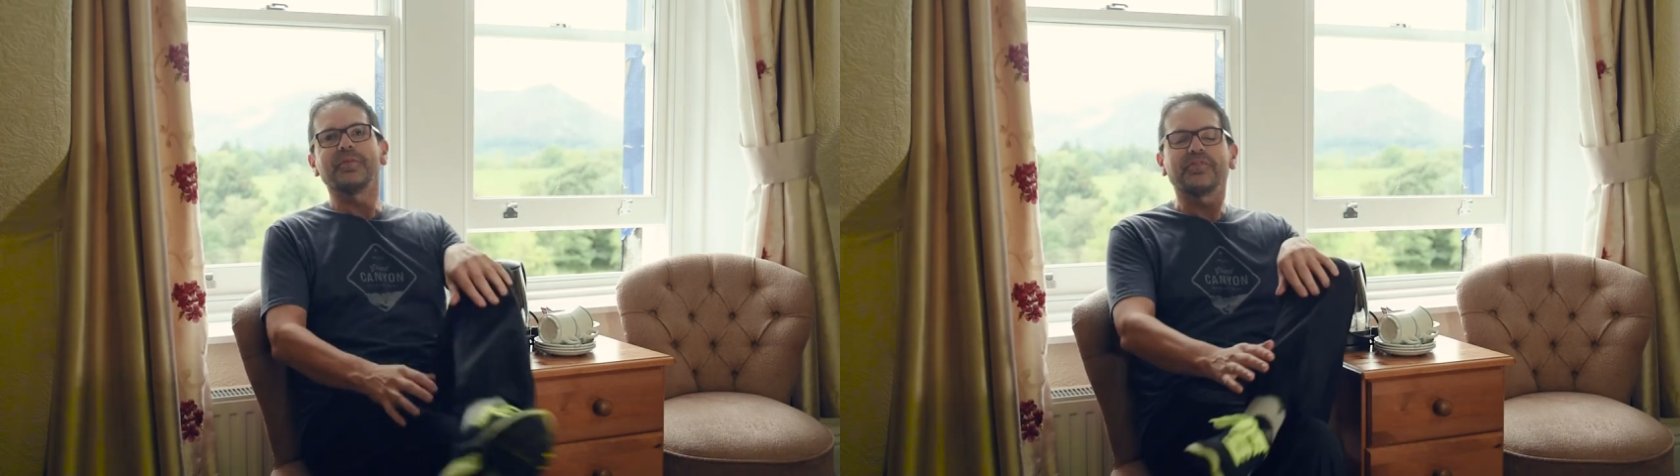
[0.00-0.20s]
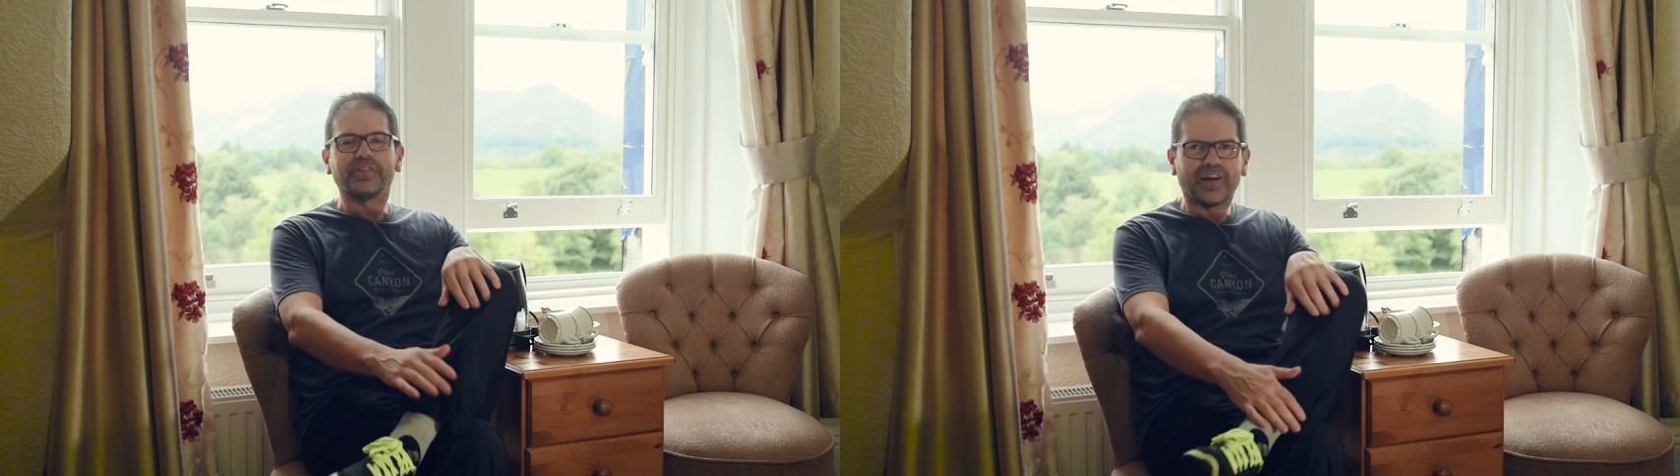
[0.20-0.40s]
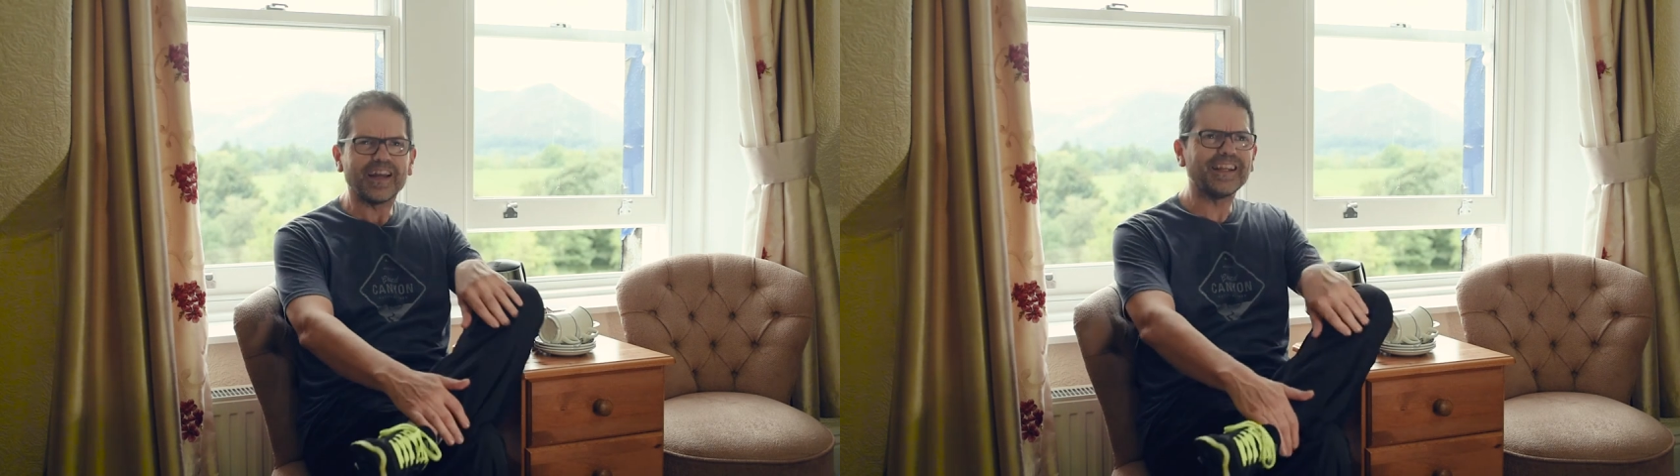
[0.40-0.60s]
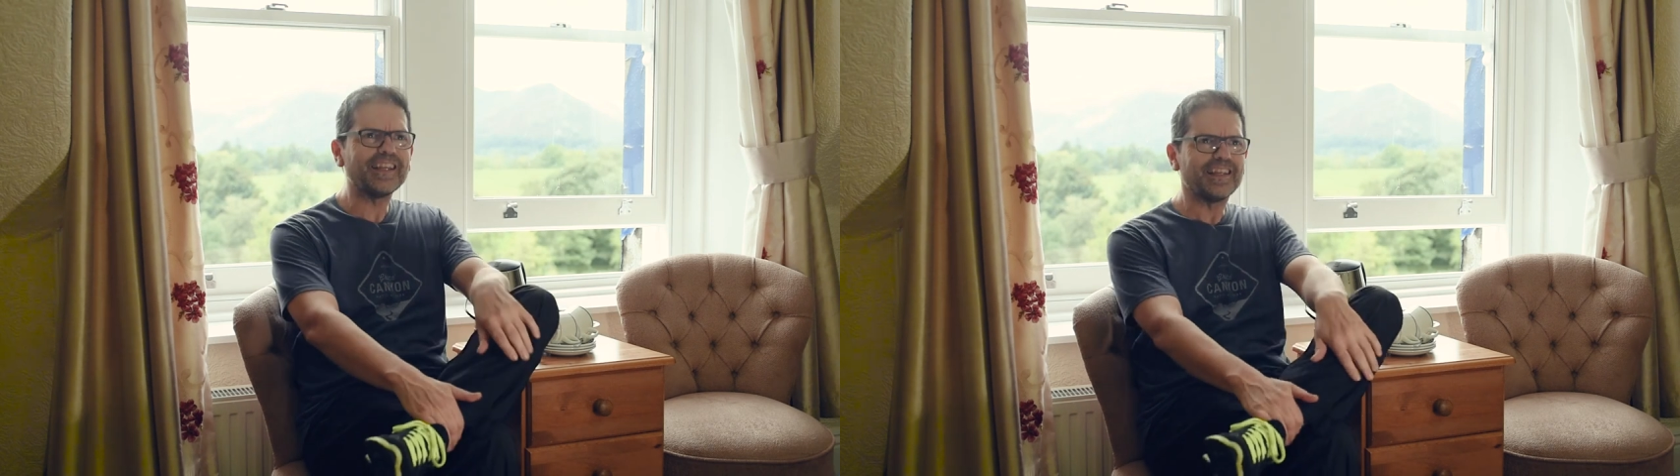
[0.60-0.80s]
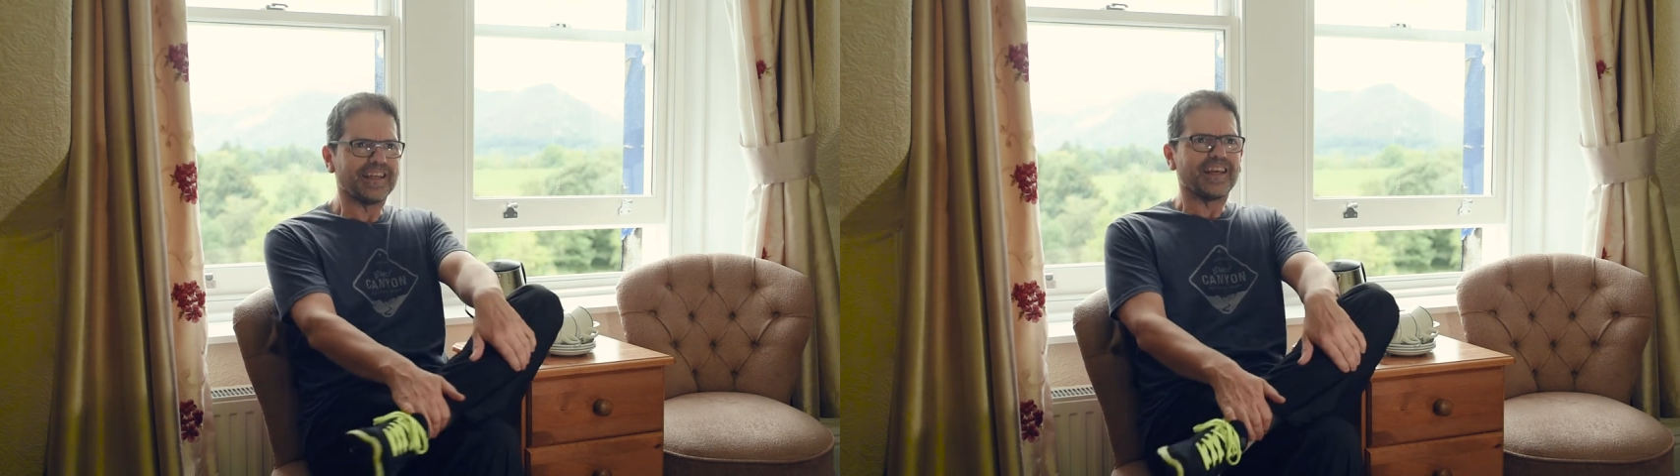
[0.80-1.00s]
I'm
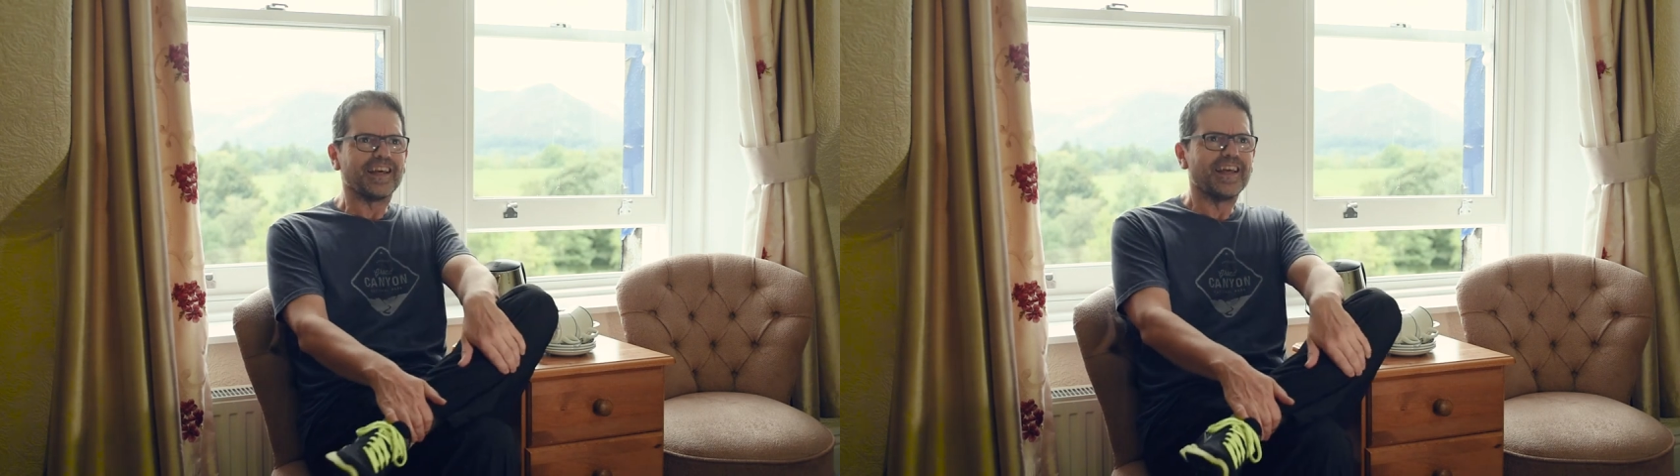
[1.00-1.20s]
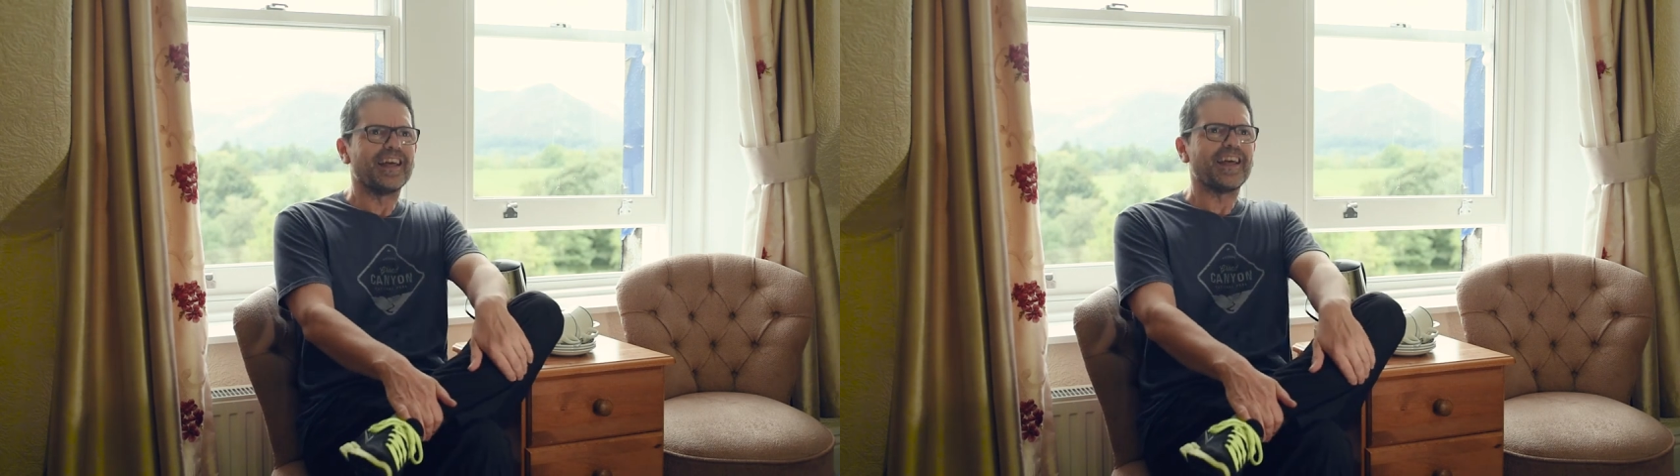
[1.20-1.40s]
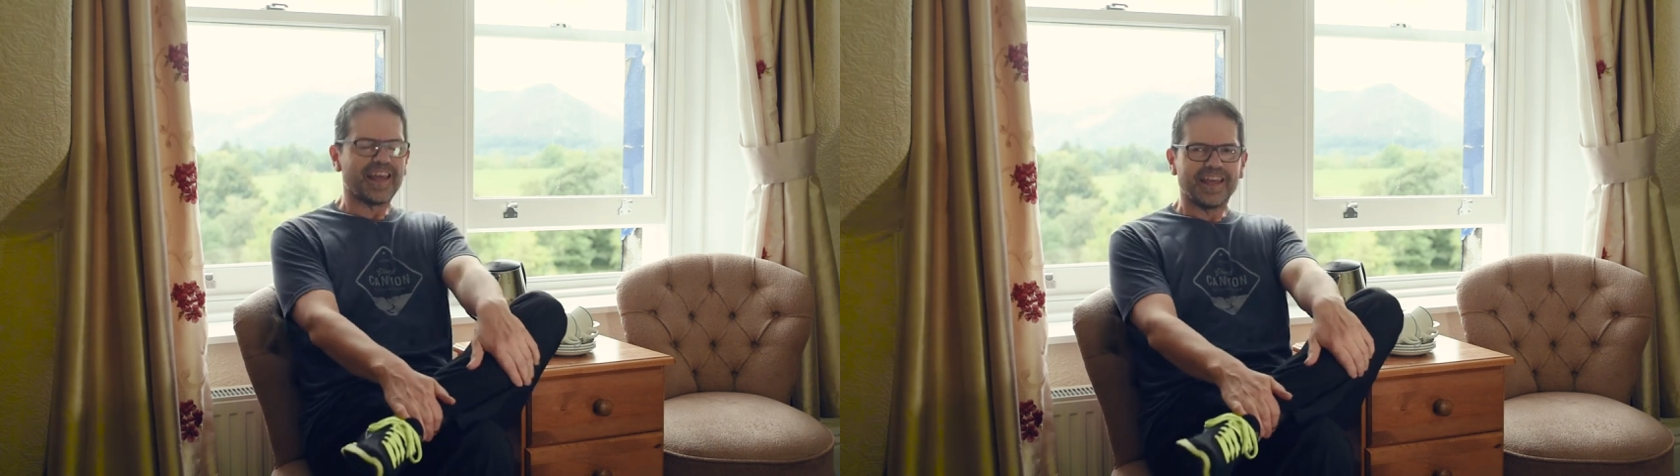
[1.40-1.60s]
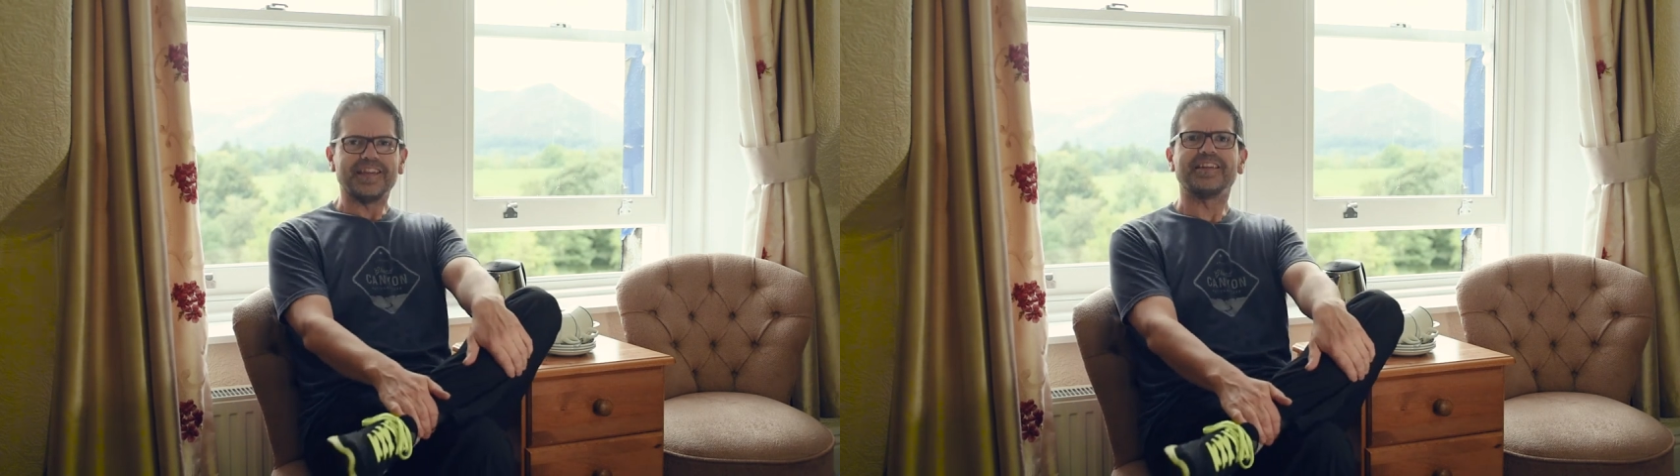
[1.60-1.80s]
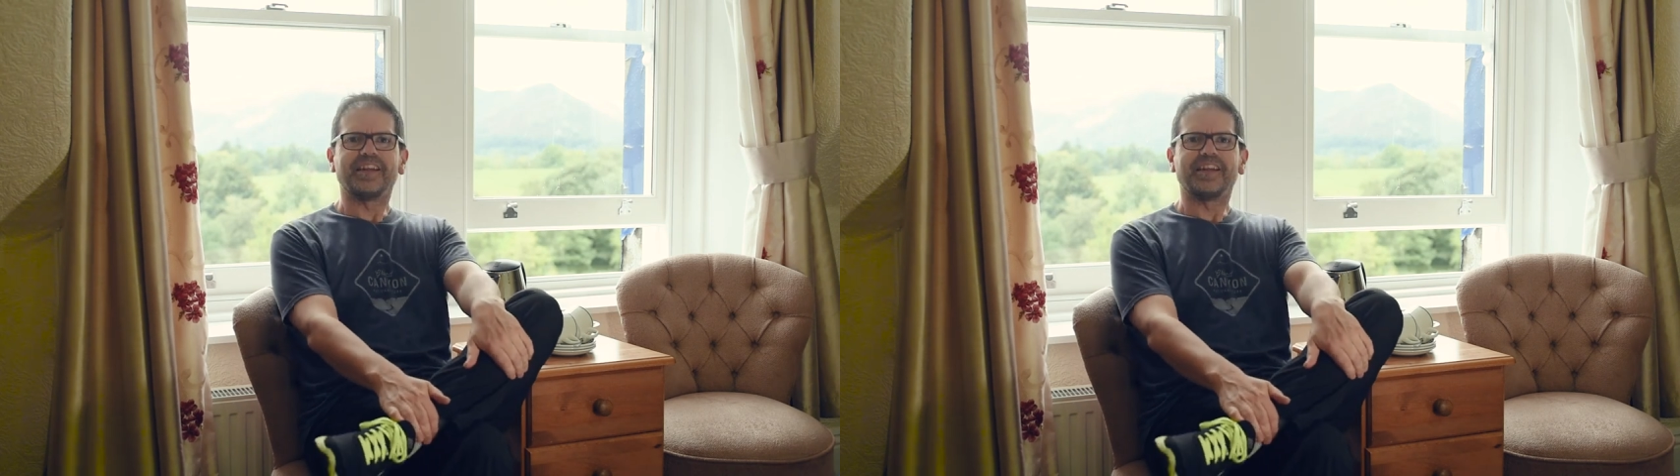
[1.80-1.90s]
finally in